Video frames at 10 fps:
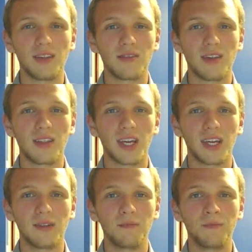means that they
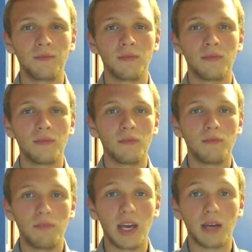could
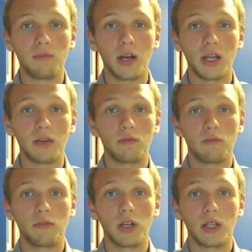make money,
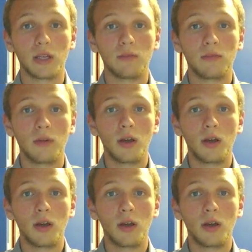really.